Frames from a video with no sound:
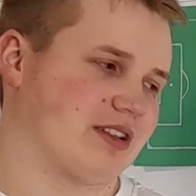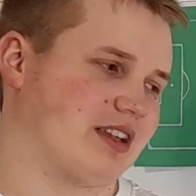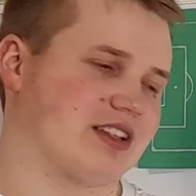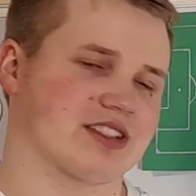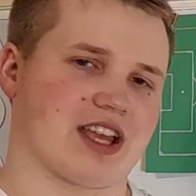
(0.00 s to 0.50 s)

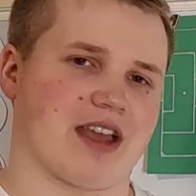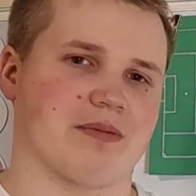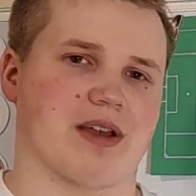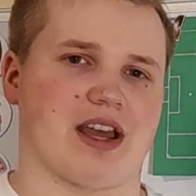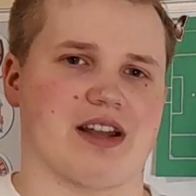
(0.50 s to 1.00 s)
this
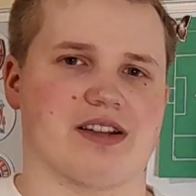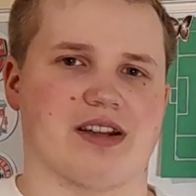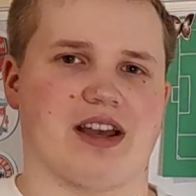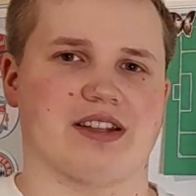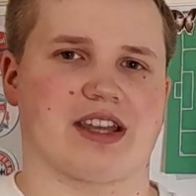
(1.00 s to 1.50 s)
game and
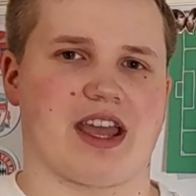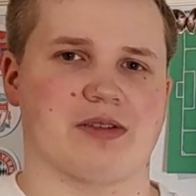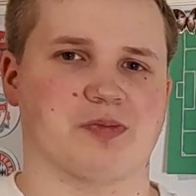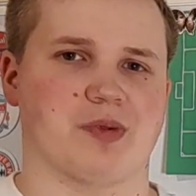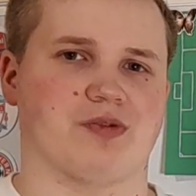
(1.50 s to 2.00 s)
the
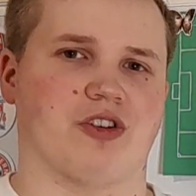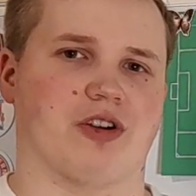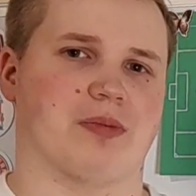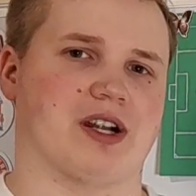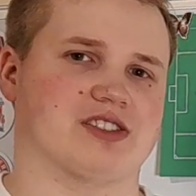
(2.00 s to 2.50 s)
games
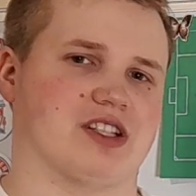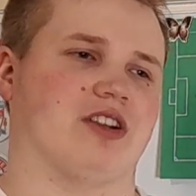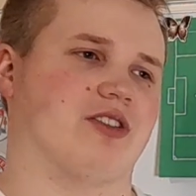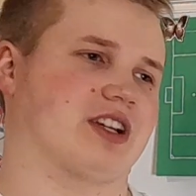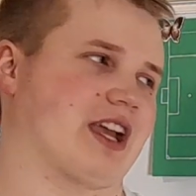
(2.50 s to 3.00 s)
before
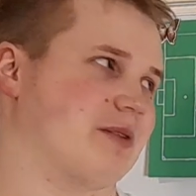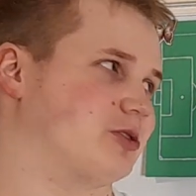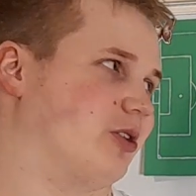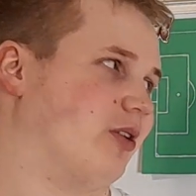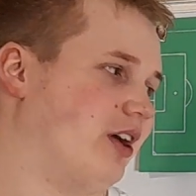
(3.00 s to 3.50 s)
Barcelona game,
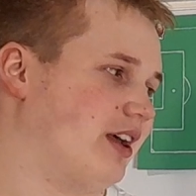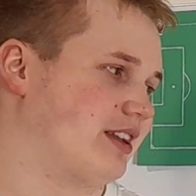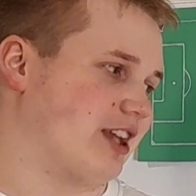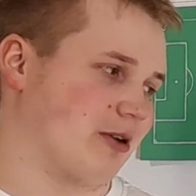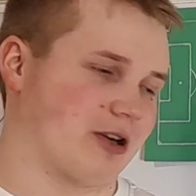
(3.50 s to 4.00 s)
so
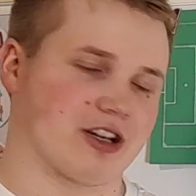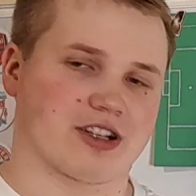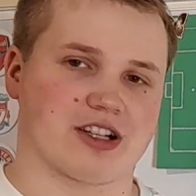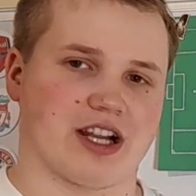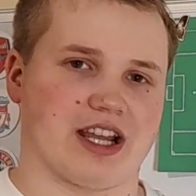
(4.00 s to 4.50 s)
they
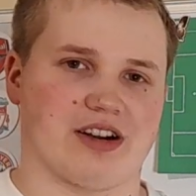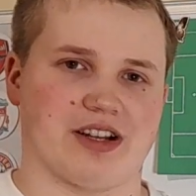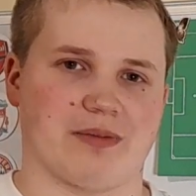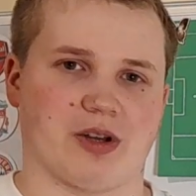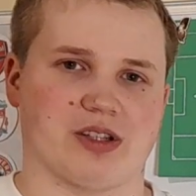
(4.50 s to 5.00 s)
were
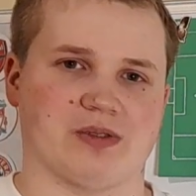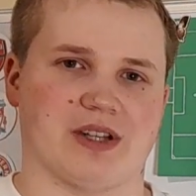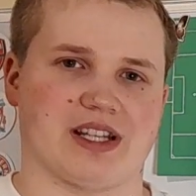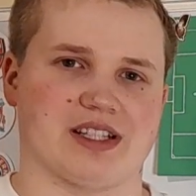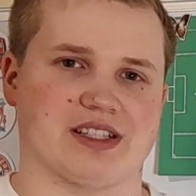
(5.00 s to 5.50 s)
clearly
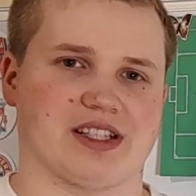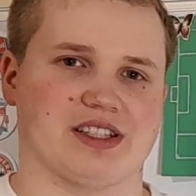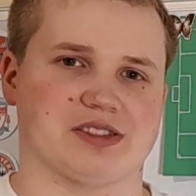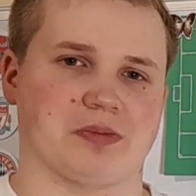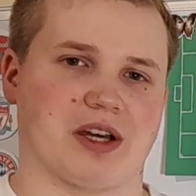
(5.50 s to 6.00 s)
motivated
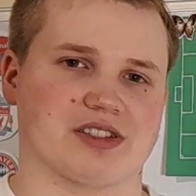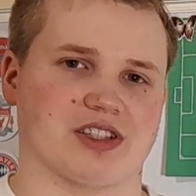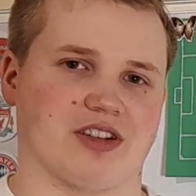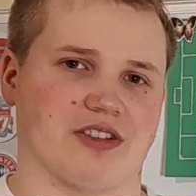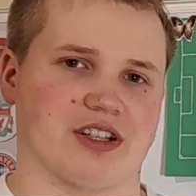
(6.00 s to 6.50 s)
against
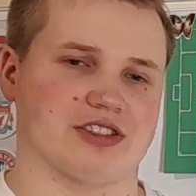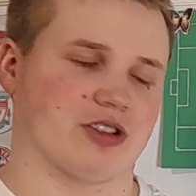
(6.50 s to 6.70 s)
Barcelona.